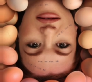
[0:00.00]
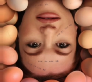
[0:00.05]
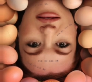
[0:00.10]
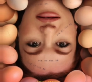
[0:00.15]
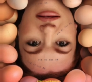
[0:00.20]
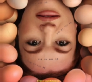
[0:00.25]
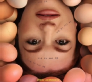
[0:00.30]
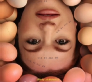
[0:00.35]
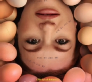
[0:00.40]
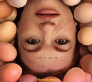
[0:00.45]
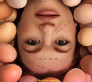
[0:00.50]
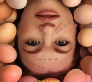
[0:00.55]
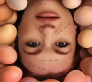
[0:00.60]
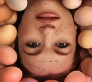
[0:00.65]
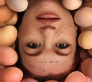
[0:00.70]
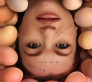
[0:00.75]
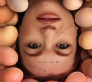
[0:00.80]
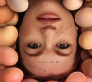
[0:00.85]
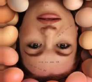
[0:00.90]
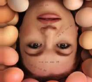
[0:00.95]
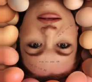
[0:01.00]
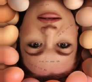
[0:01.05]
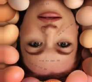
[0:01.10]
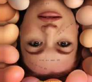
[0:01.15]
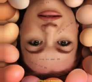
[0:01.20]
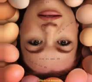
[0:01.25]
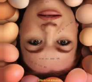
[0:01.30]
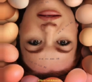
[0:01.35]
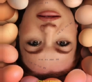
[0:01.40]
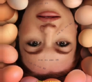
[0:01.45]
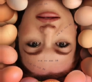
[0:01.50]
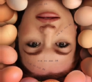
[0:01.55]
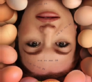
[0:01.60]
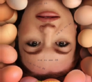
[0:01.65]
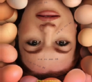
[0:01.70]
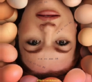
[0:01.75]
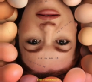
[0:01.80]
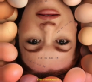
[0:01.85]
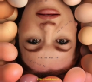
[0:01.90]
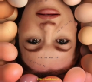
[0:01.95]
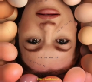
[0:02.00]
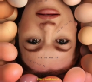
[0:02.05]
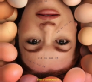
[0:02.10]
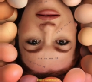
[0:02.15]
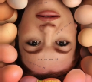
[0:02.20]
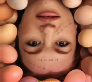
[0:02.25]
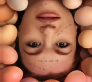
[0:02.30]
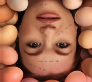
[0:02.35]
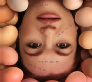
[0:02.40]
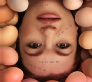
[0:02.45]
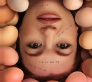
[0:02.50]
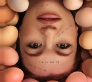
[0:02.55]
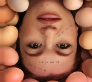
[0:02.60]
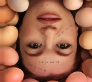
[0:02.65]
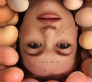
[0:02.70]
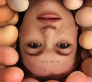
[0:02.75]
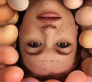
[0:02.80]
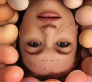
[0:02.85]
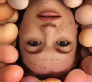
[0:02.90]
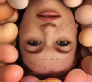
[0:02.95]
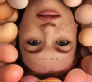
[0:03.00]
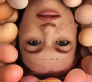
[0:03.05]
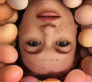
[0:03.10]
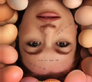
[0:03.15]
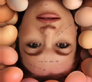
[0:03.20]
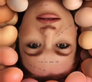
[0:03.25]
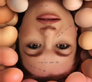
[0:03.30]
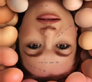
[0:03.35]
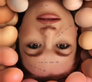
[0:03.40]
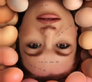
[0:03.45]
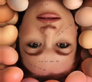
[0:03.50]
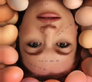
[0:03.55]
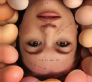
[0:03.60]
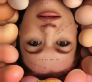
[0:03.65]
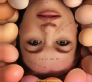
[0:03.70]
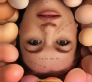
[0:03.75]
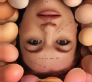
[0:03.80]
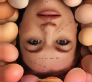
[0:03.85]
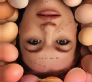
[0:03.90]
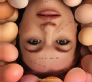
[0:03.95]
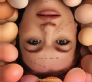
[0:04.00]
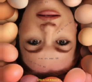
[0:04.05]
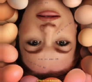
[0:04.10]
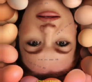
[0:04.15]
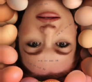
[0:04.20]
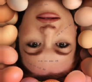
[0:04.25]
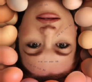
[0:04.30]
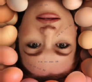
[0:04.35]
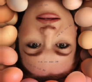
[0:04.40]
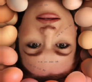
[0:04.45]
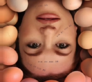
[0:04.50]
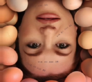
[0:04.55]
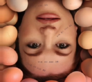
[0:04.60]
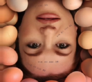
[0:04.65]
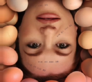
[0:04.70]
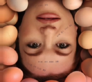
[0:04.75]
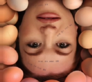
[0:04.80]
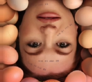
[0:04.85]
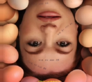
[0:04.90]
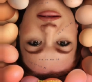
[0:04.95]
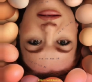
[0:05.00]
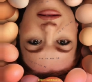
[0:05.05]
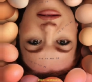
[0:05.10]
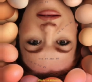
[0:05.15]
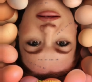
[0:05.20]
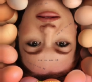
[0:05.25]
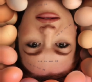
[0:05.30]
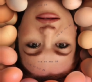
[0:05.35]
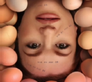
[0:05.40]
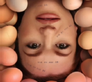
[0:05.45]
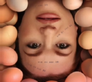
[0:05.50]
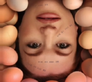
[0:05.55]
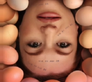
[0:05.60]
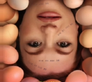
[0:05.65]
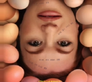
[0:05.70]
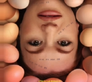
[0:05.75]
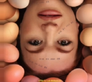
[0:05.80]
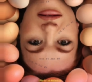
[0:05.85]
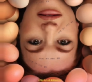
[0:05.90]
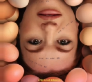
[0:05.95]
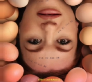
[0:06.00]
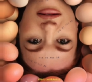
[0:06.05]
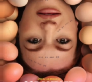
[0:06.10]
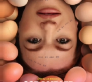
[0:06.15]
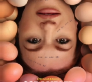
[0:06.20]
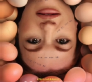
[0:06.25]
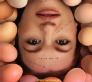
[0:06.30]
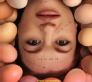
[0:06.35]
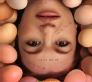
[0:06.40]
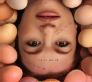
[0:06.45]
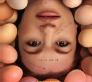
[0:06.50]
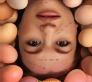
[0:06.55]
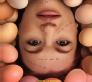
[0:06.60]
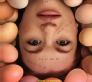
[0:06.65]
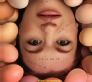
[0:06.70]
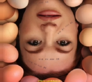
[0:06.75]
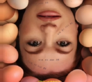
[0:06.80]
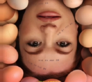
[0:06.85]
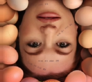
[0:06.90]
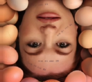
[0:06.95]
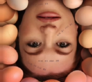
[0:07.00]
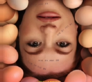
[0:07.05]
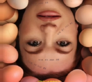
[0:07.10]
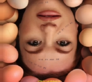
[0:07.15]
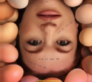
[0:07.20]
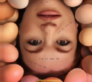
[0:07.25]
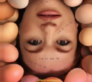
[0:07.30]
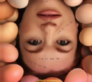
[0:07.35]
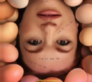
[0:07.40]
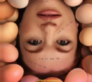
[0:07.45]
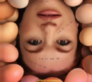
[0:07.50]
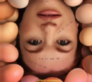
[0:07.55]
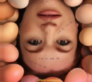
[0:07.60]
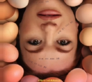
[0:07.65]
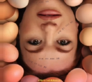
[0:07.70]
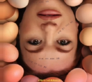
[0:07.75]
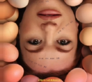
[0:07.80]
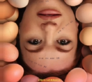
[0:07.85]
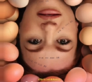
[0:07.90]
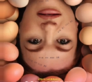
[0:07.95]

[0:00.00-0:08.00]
No words are spoken by the person on screen.